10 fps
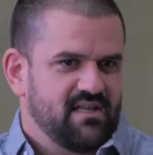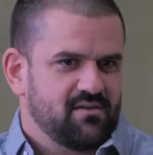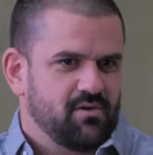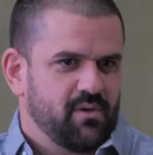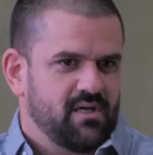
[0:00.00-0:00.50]

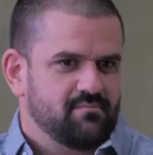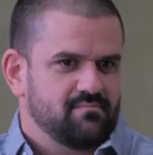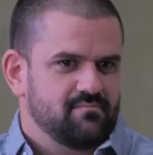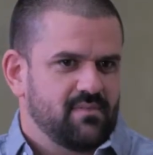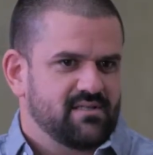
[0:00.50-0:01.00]
growing up,
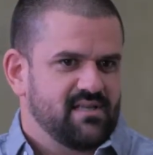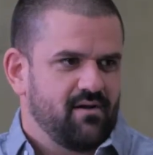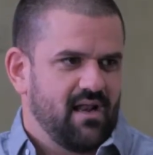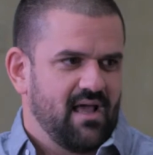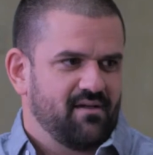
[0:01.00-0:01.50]
like Saturday
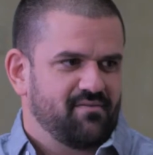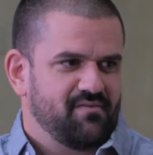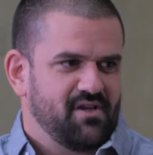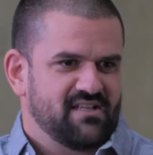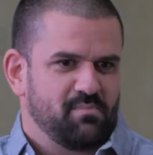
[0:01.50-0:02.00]
Night Live? You
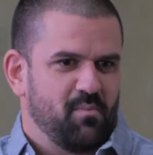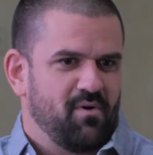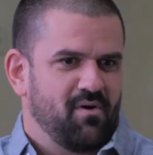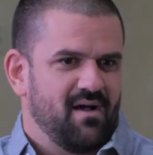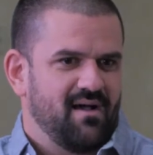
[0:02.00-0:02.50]
guys
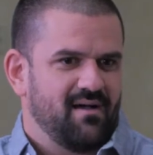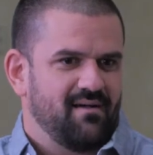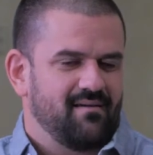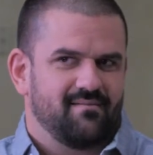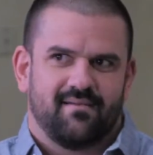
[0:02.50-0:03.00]
remember,
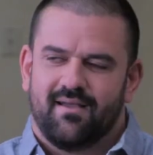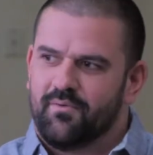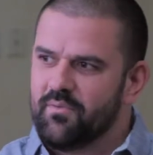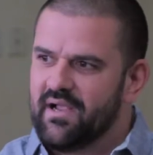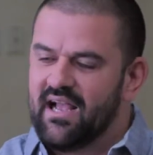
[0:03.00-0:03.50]
oh
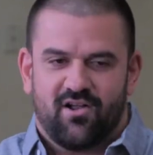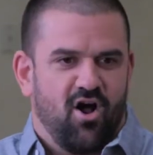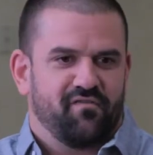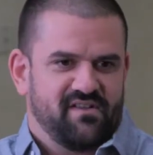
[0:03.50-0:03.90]
my God, Coffee Talk